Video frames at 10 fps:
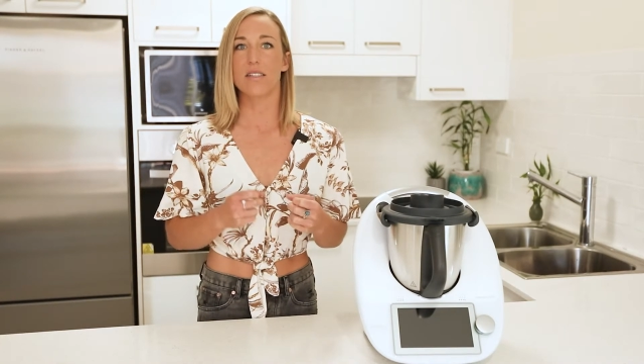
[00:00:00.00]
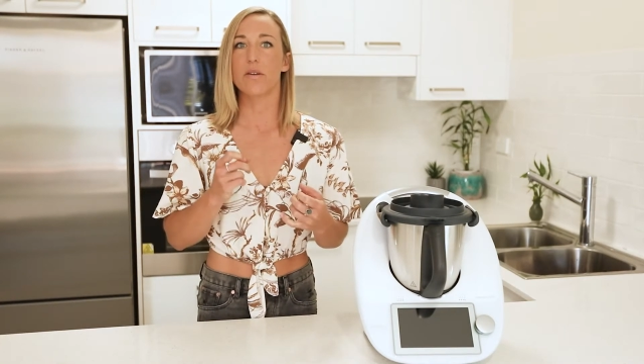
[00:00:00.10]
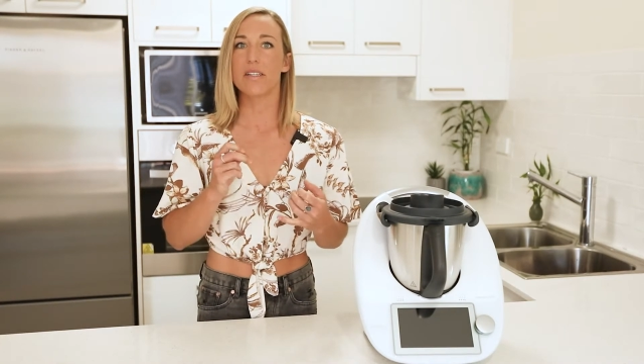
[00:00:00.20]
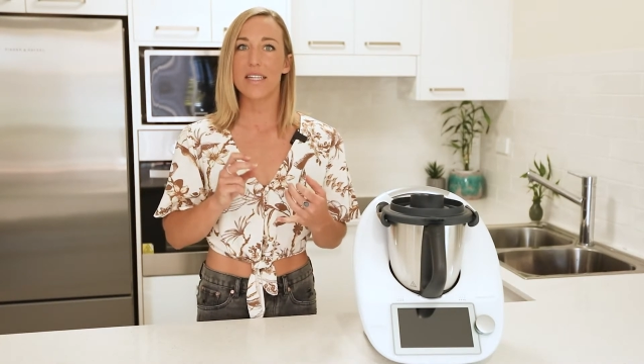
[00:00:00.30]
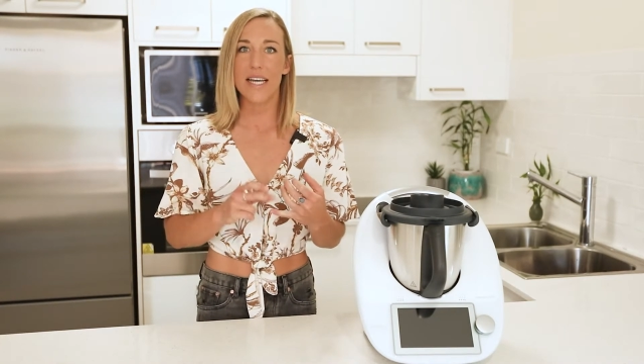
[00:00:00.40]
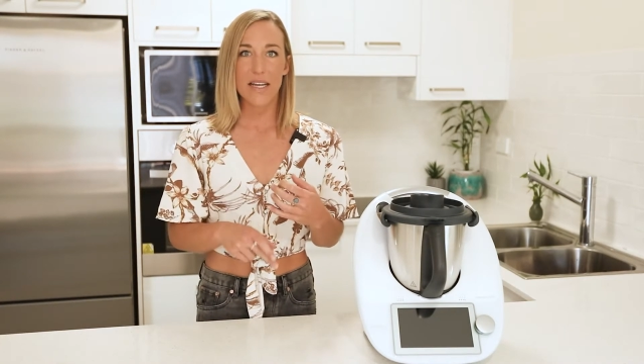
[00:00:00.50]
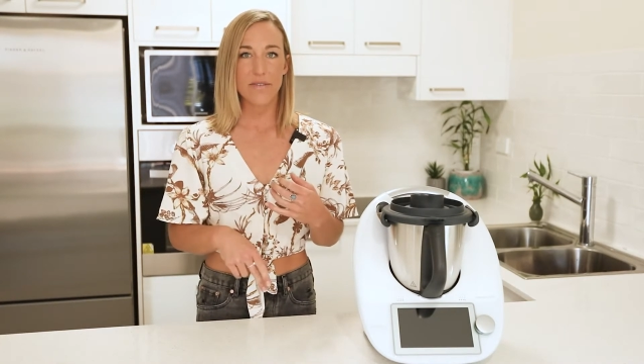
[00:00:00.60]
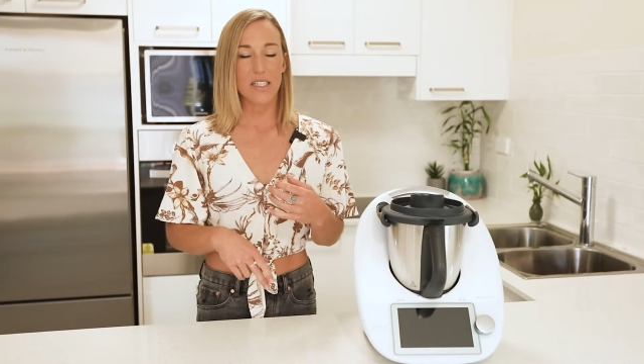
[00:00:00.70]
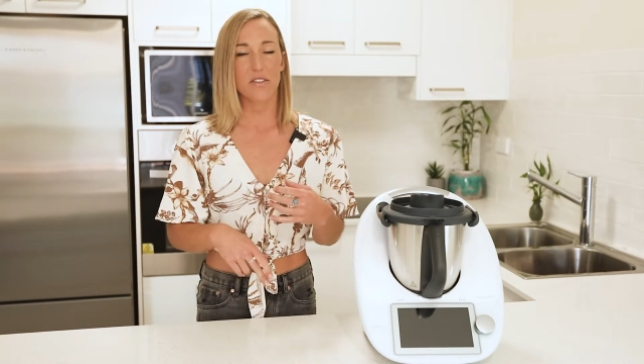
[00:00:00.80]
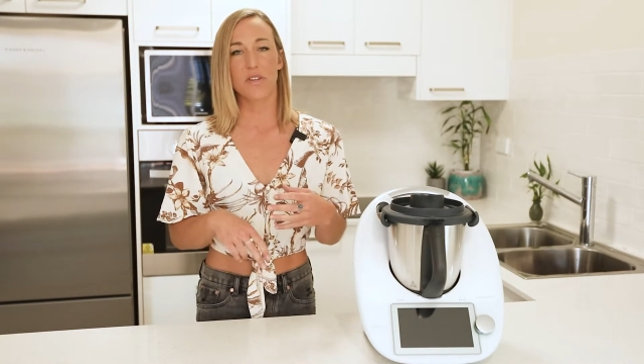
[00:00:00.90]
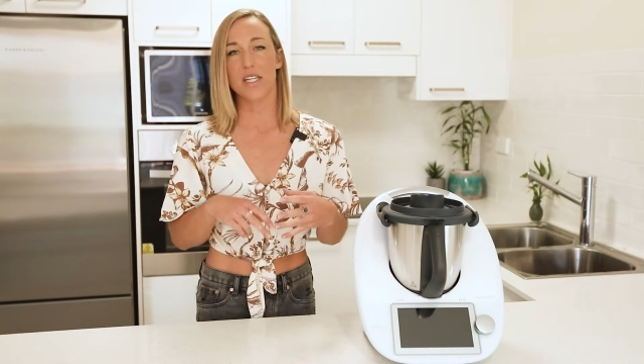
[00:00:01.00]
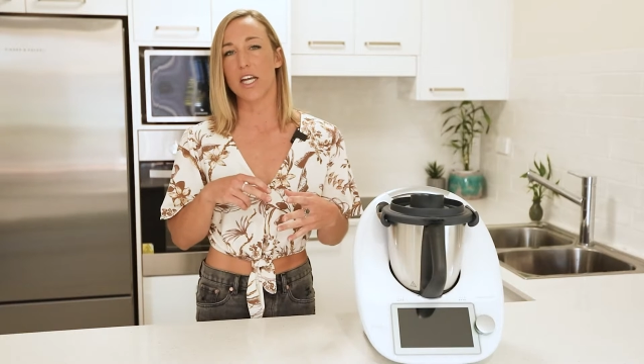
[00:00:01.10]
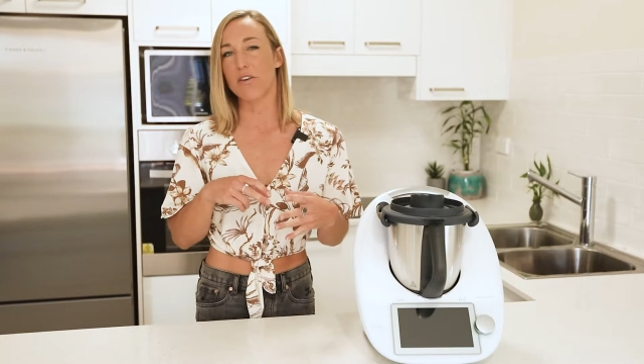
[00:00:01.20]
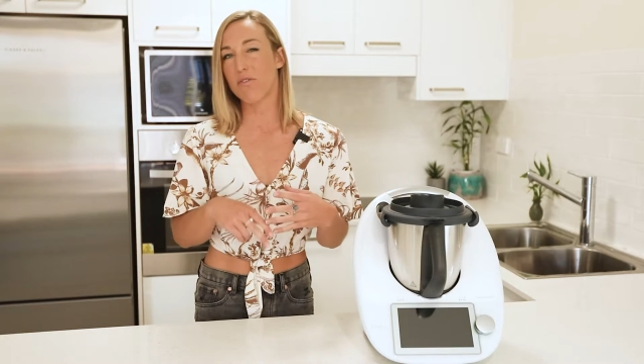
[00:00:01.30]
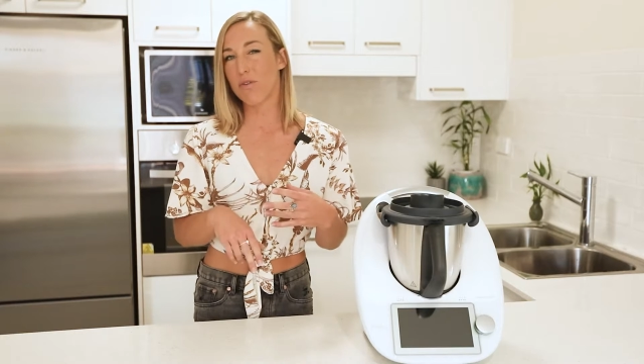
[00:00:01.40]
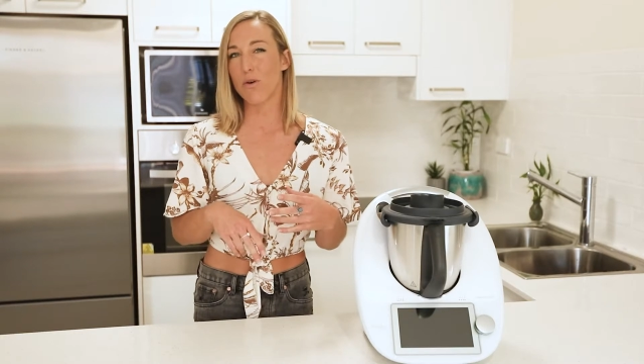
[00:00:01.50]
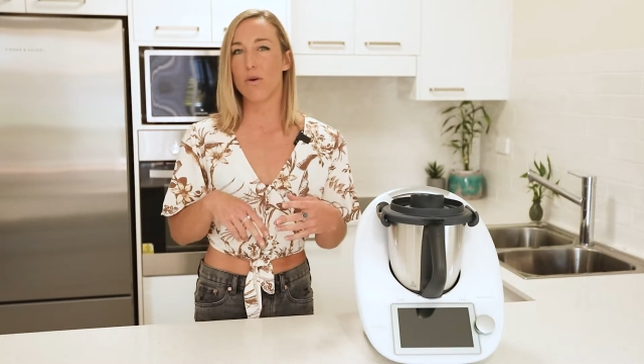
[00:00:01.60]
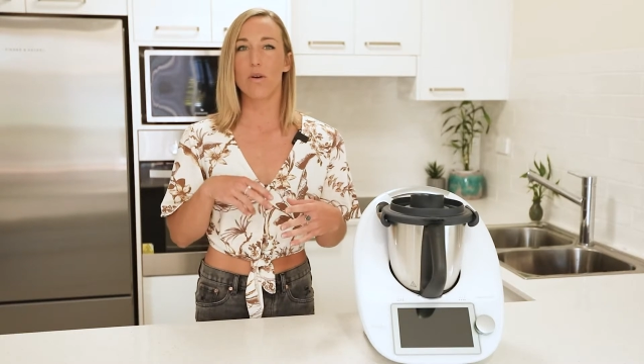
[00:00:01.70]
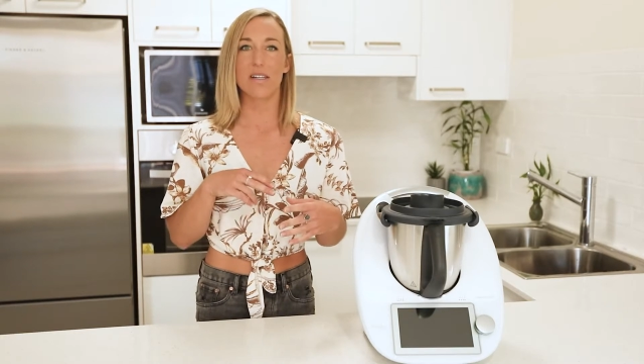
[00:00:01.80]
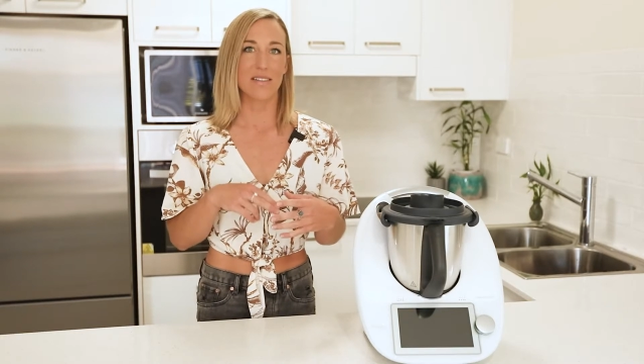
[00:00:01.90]
so it leaves us feeling
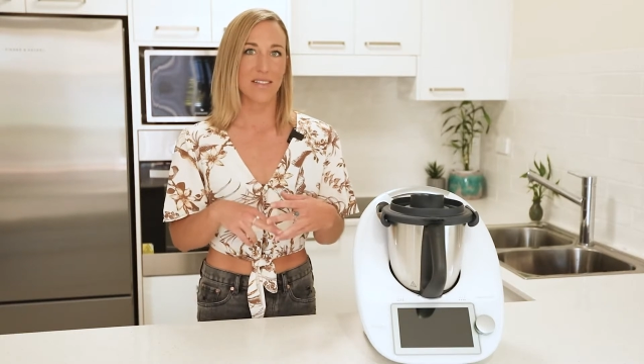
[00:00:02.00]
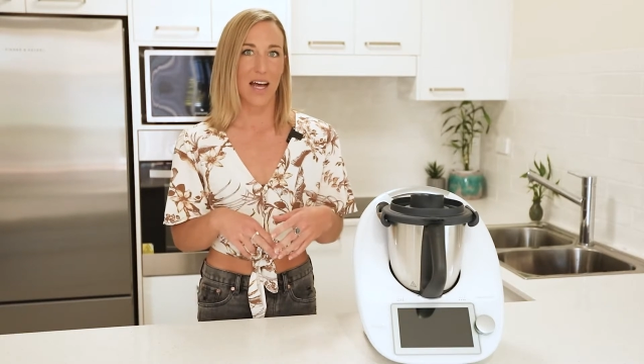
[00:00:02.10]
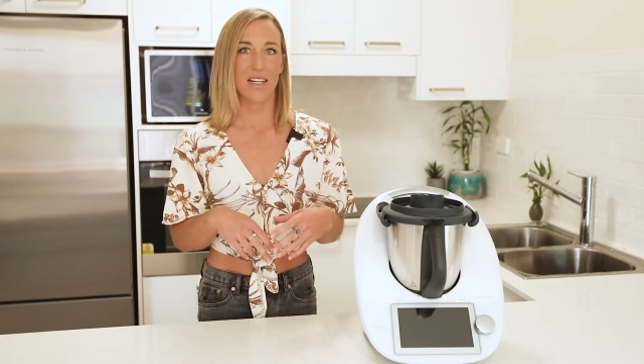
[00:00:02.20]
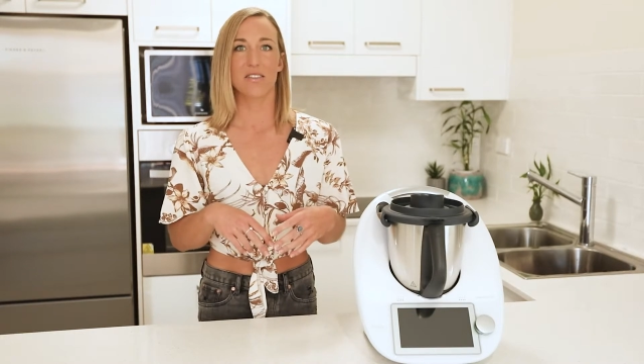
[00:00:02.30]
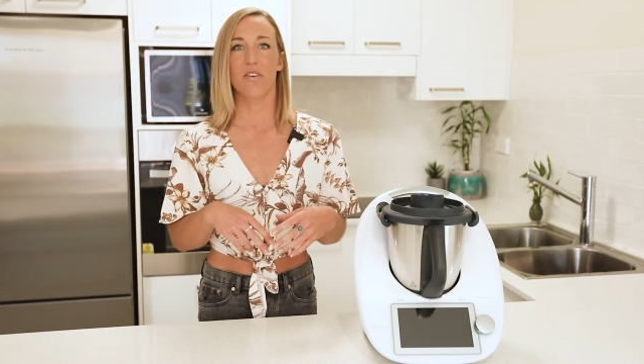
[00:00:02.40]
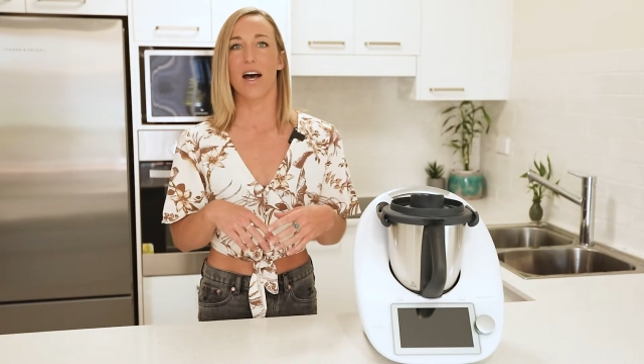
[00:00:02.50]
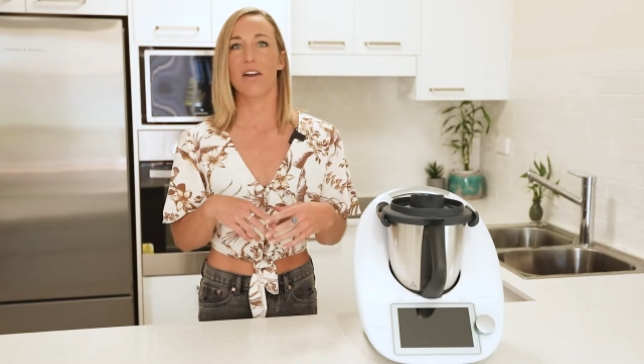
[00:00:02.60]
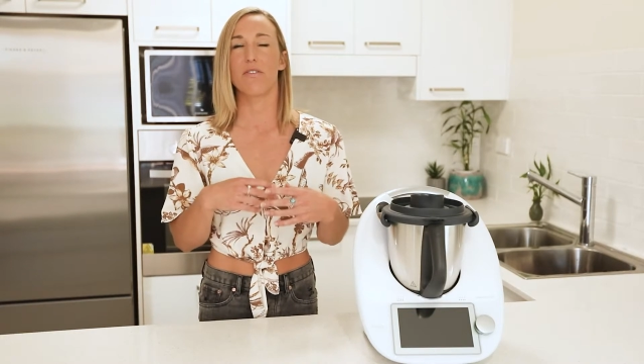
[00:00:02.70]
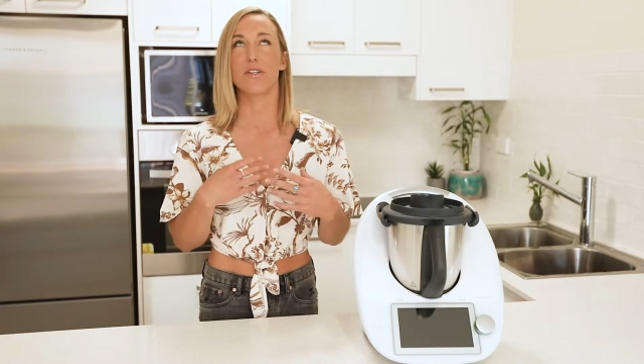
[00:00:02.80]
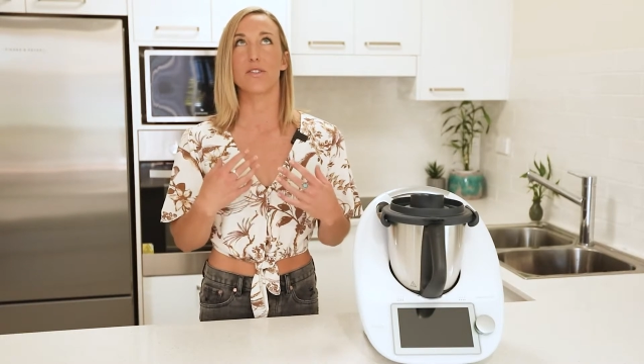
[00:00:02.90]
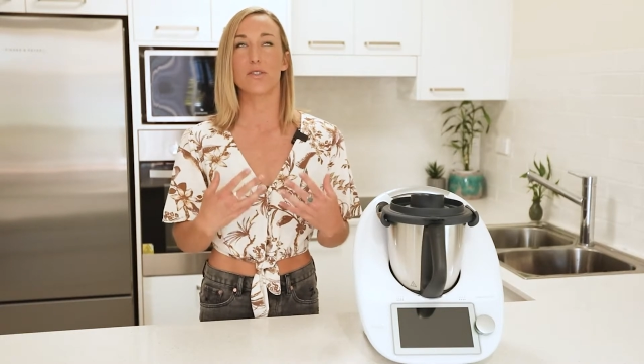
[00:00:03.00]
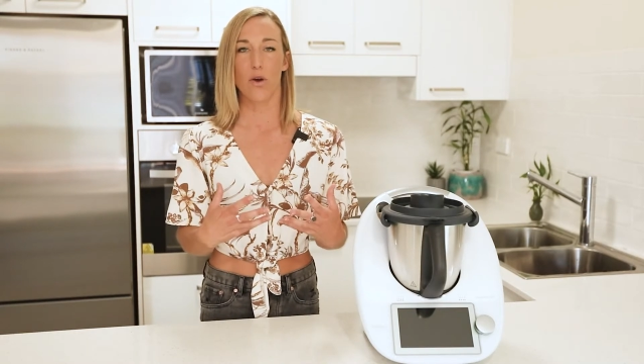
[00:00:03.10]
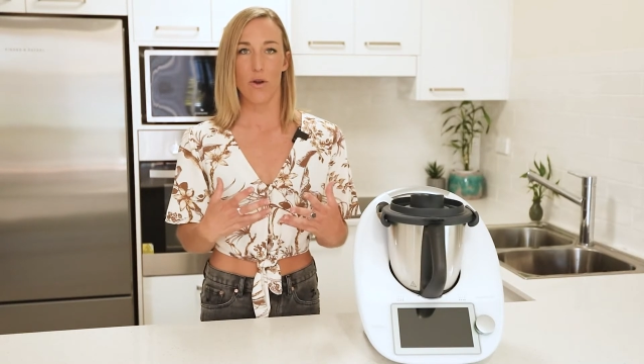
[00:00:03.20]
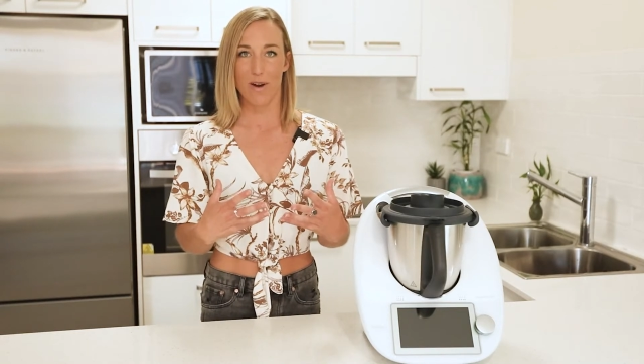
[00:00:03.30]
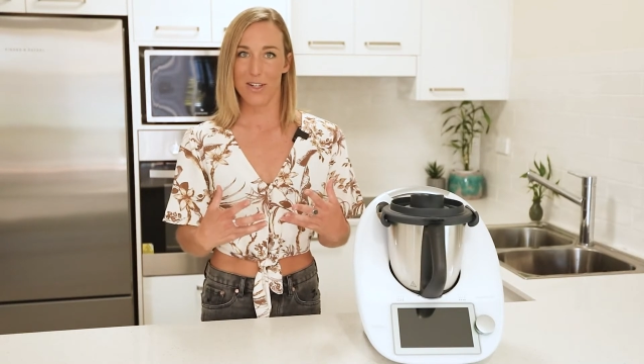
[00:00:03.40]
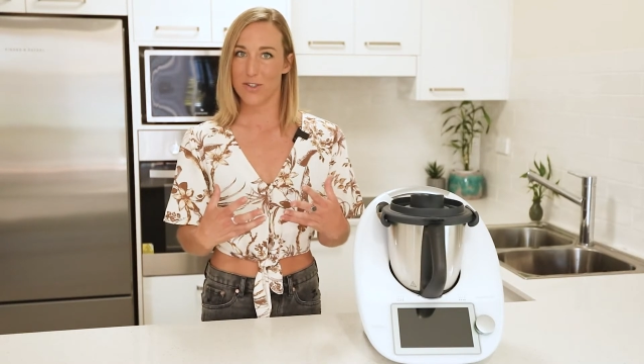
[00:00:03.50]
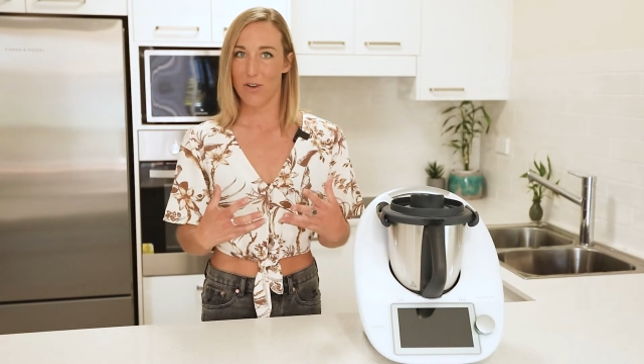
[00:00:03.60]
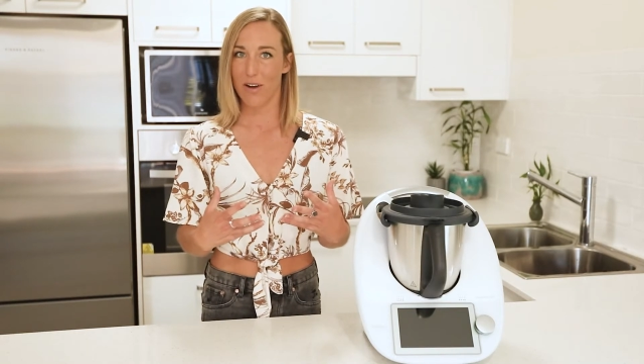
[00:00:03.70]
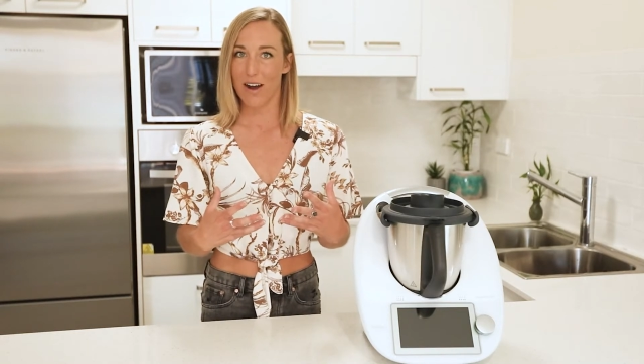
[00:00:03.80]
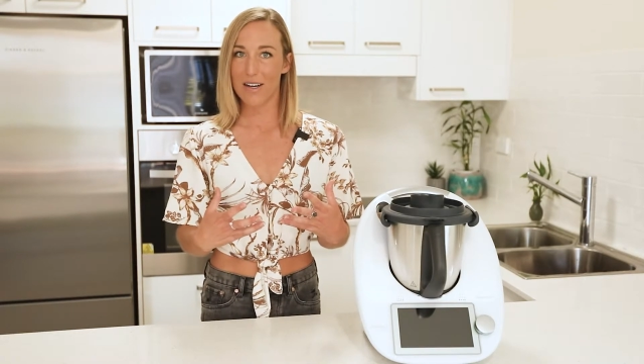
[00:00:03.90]
full and satisfied for so much
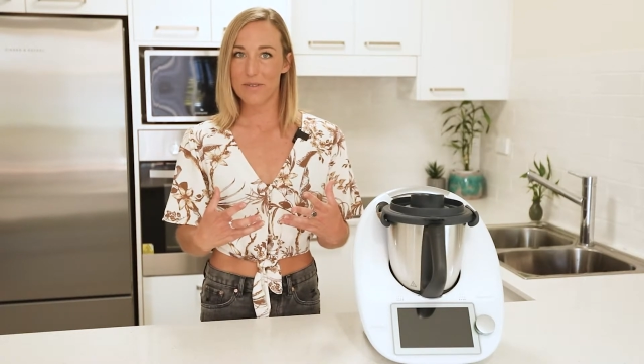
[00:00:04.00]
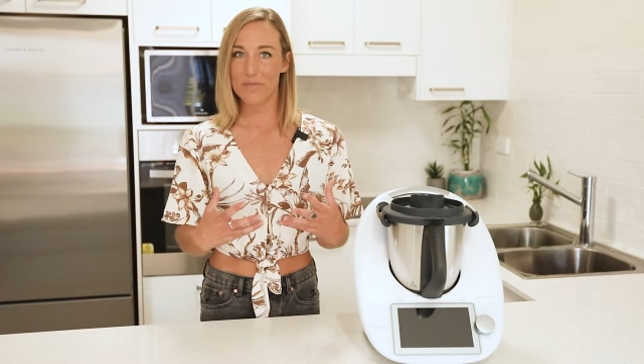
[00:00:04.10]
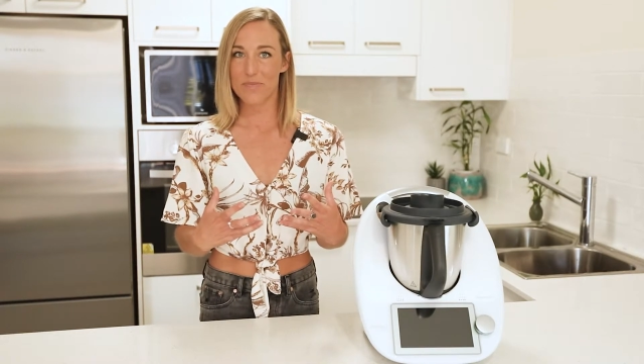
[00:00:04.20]
longer.